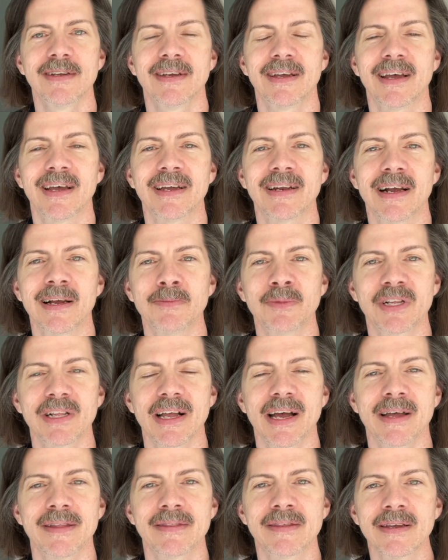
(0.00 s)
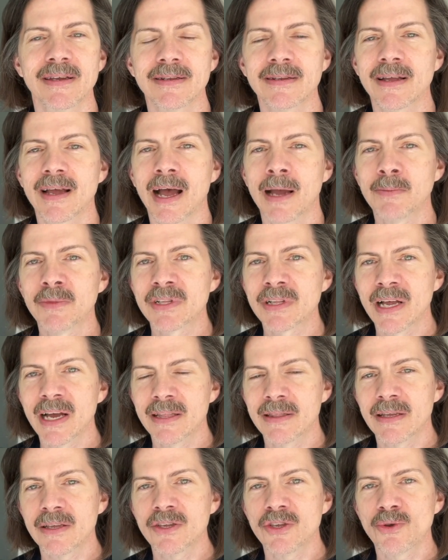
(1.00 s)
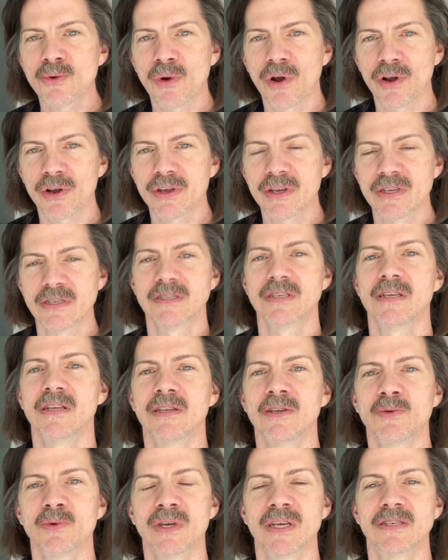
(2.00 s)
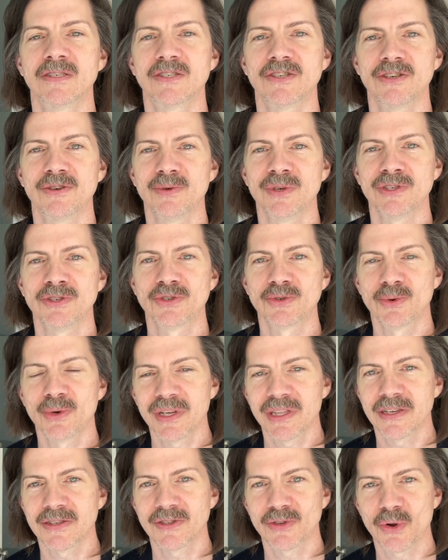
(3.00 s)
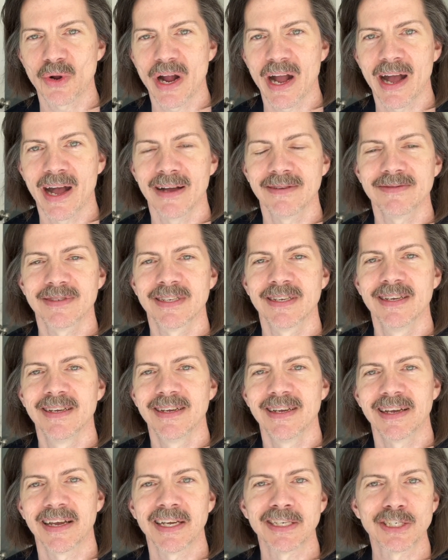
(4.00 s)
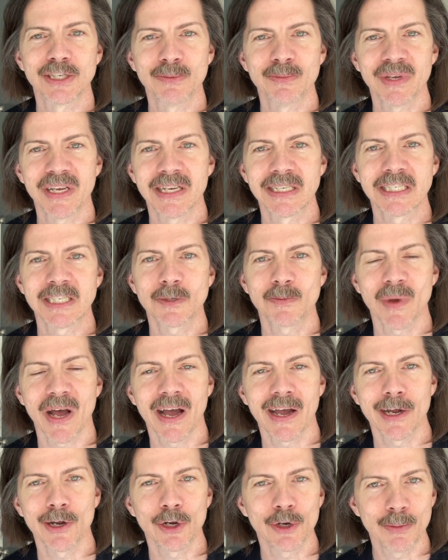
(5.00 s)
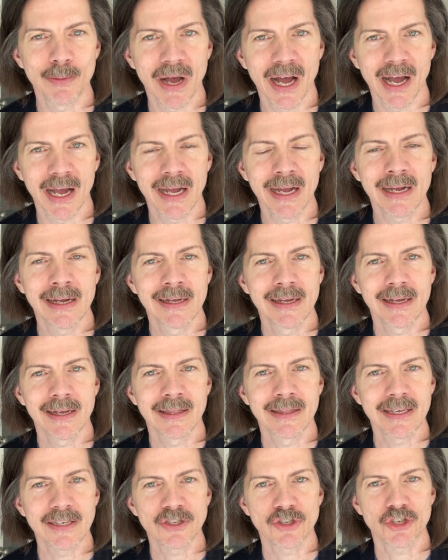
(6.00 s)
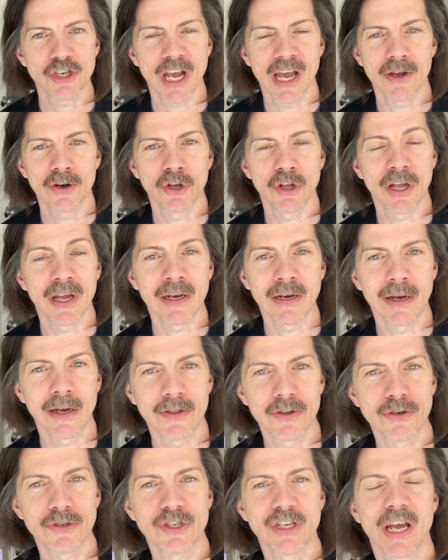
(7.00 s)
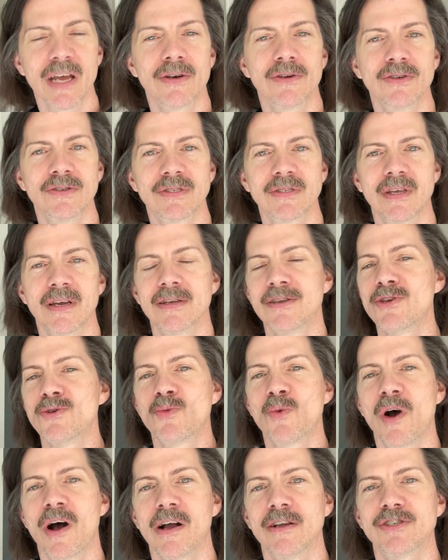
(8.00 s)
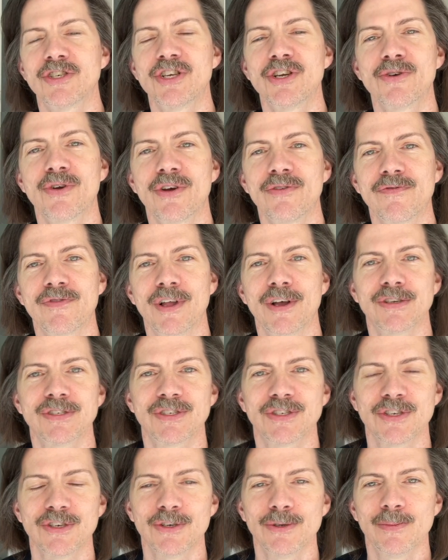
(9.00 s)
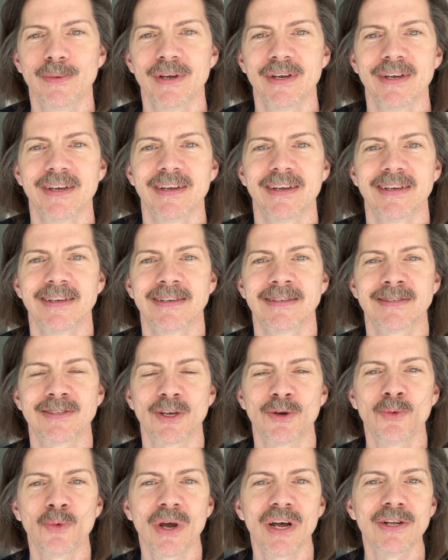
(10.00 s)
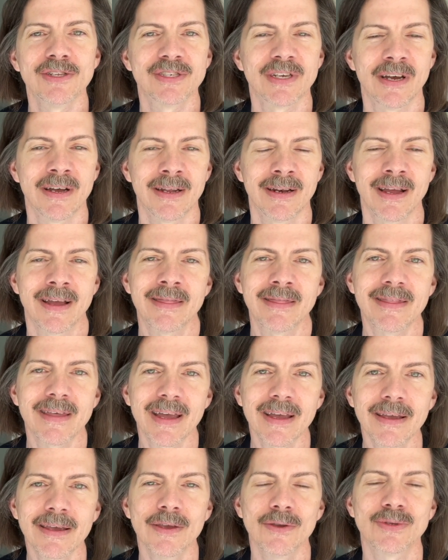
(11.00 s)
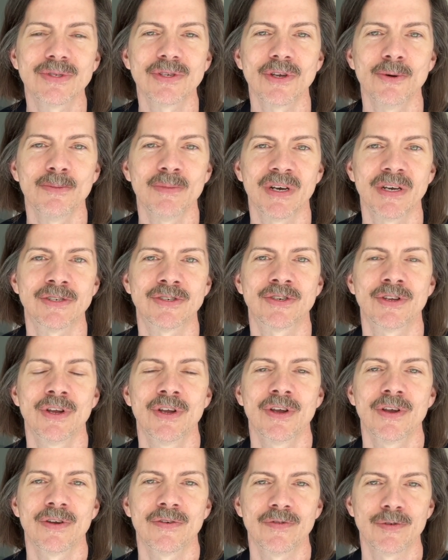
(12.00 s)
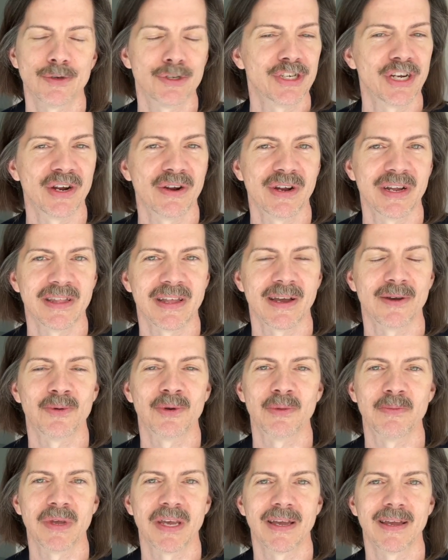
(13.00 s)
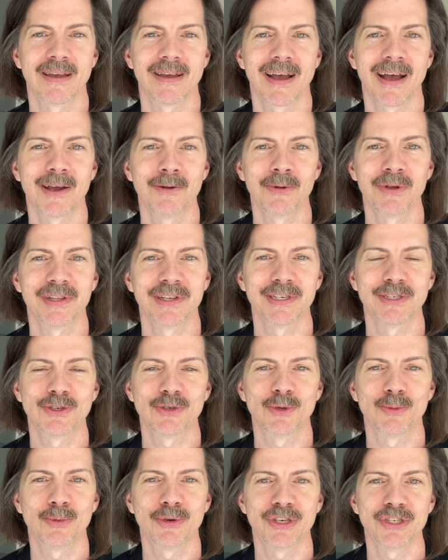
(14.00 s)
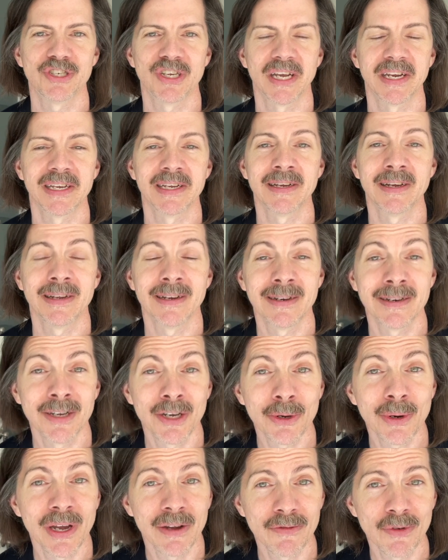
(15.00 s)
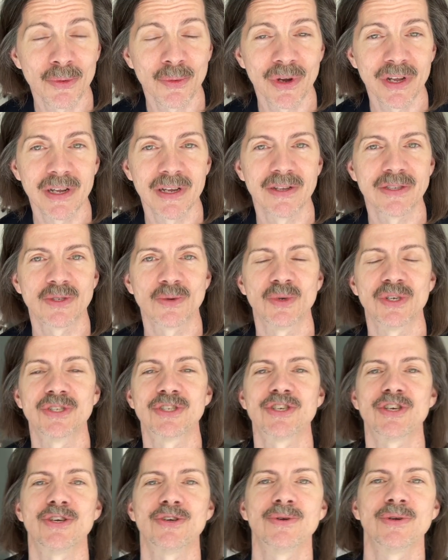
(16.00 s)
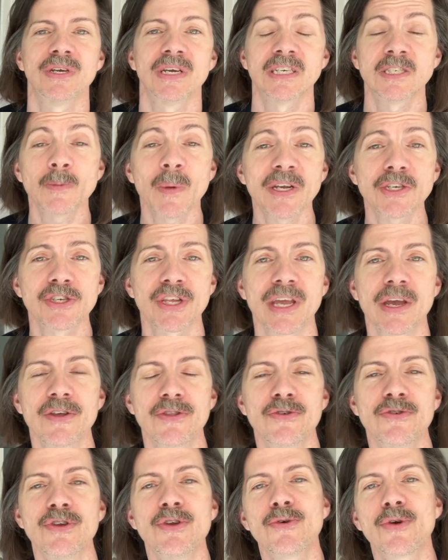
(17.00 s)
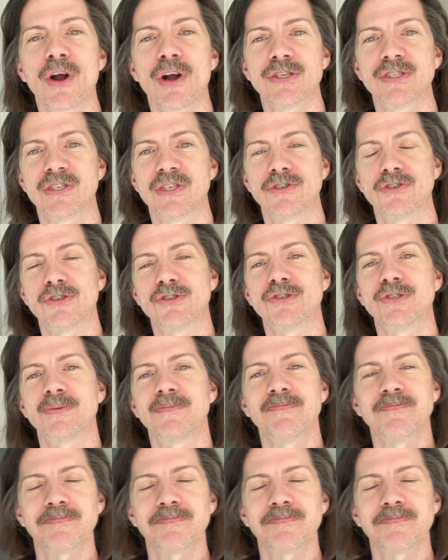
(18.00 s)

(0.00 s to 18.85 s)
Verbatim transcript: And I'm glad that I'm glad that you are continuing to enjoy this craft and to be inspired by this channel and other channels that you watch here on FlossTube. So well done and thank you so much for sharing that with me. I really do appreciate it and I know everyone else will too, especially other new cross stitchers.